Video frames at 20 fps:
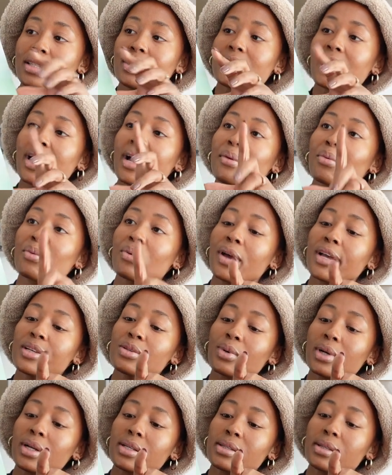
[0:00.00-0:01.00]
the side
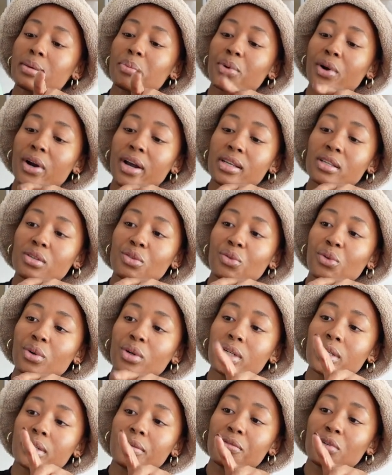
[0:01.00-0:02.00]
as well as the price
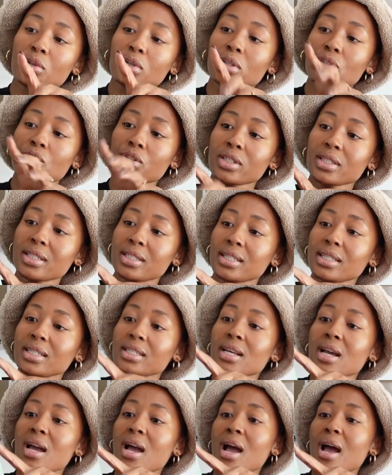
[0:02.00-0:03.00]
for it if you're
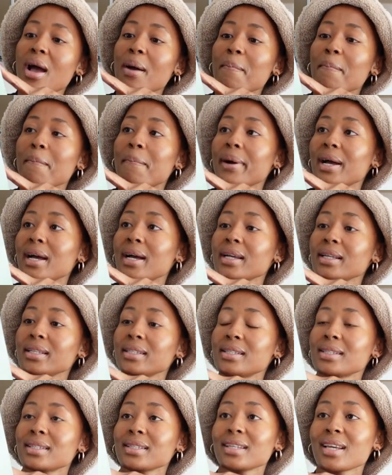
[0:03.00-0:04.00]
interested.
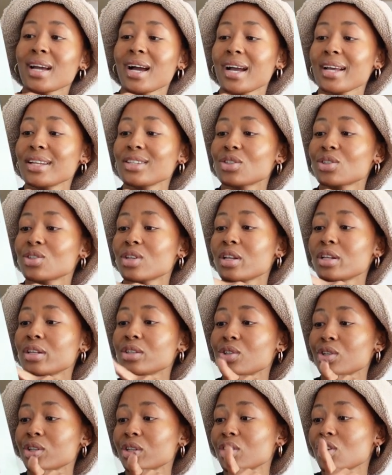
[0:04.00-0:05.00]
But yeah, it's
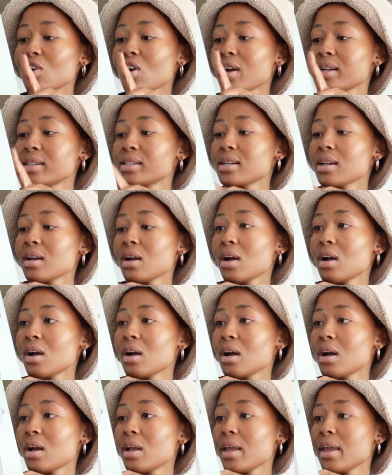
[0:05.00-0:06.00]
literally got
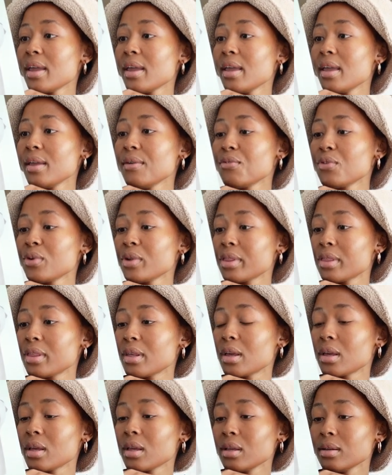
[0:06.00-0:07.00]

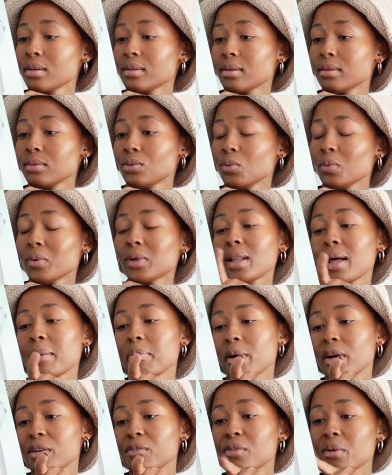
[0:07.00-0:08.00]
everything. Well,
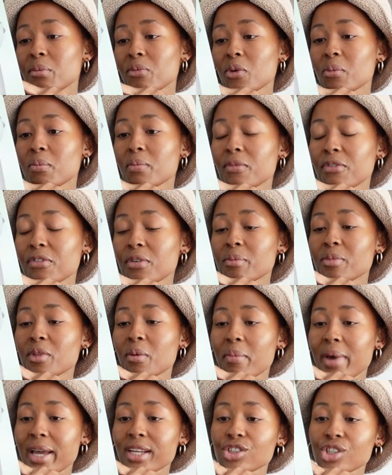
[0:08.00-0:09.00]
apart from
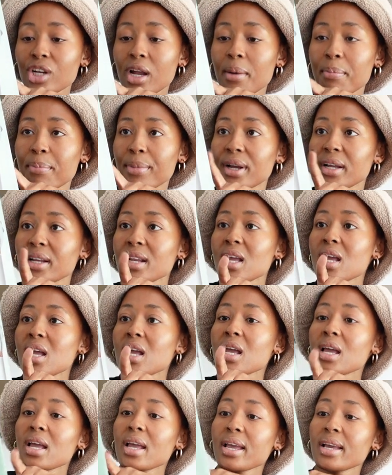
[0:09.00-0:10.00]
the mesher, but
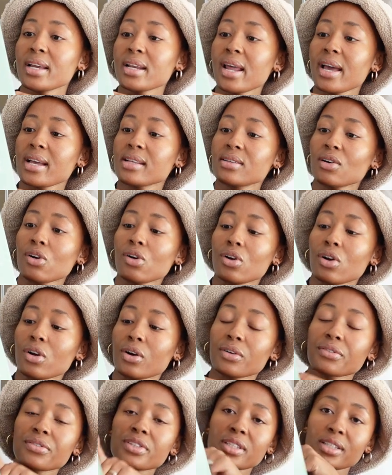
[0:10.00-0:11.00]
it has a
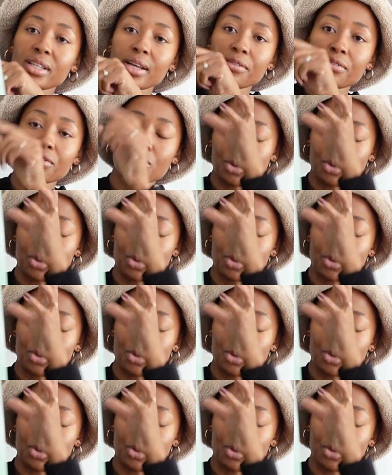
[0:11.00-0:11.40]
lot of stuff.